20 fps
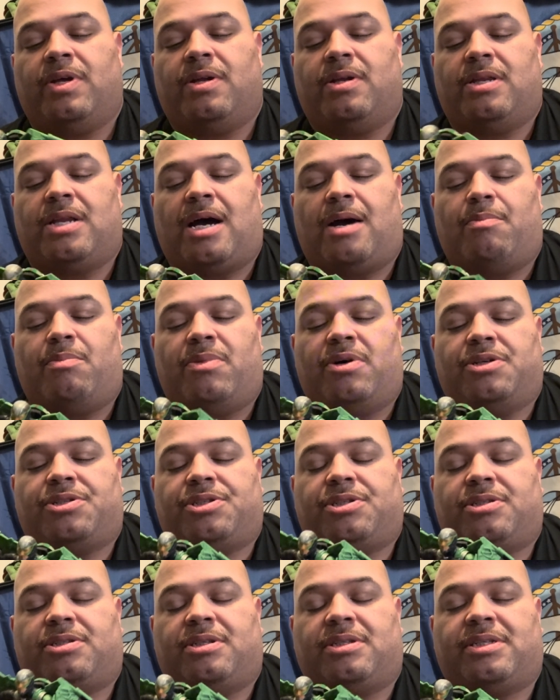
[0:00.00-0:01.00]
Not
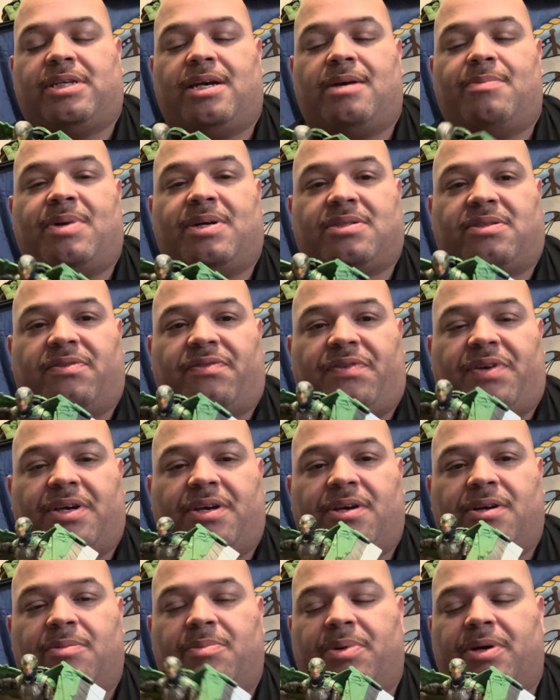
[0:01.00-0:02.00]
much to say about the
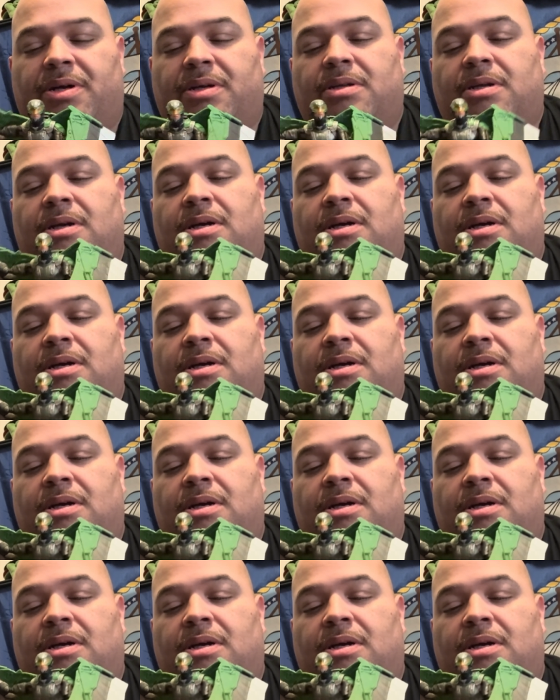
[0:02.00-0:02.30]
figure, but